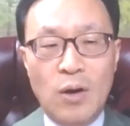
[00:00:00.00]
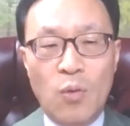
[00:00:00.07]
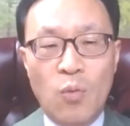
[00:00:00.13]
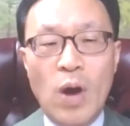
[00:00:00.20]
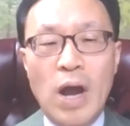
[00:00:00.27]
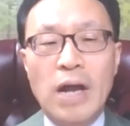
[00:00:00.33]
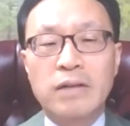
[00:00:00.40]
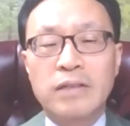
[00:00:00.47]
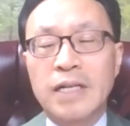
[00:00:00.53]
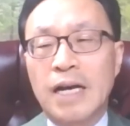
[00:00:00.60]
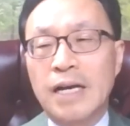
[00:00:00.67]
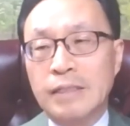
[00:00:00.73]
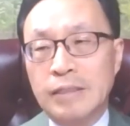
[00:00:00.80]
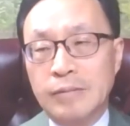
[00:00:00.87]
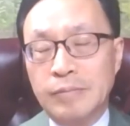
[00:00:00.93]
Well
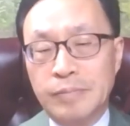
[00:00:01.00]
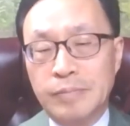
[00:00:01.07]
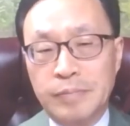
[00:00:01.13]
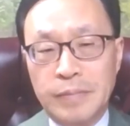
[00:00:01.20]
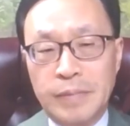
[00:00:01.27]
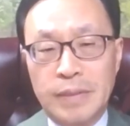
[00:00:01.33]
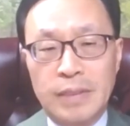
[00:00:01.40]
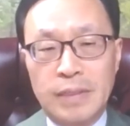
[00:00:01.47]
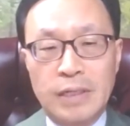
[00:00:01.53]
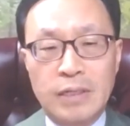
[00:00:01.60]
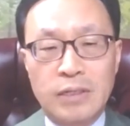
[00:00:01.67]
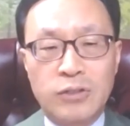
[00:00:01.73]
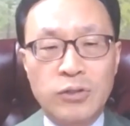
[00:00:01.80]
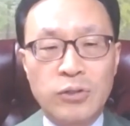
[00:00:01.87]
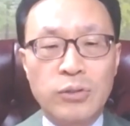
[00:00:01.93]
done,
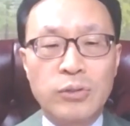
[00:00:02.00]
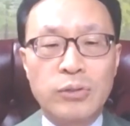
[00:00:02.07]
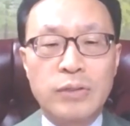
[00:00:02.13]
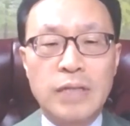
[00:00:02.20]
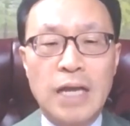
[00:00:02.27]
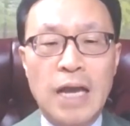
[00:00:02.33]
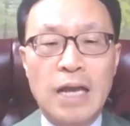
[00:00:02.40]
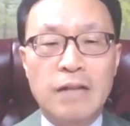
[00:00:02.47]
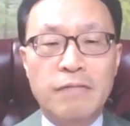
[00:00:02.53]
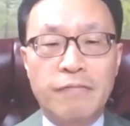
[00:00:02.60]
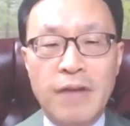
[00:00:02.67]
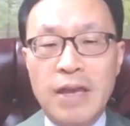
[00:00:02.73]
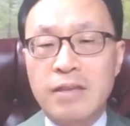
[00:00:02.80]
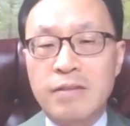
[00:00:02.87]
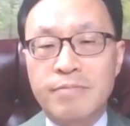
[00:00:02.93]
good and
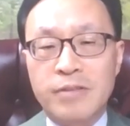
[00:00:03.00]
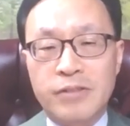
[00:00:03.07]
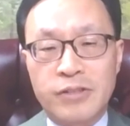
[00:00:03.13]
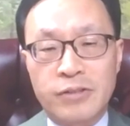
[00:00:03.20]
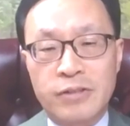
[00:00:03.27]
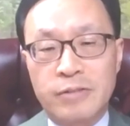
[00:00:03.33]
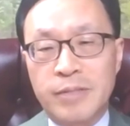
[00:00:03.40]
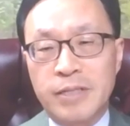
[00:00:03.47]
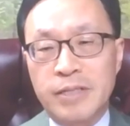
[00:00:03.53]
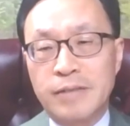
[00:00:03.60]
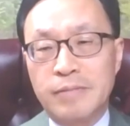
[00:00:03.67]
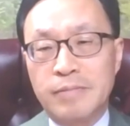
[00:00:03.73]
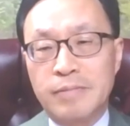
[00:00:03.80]
faithful servant.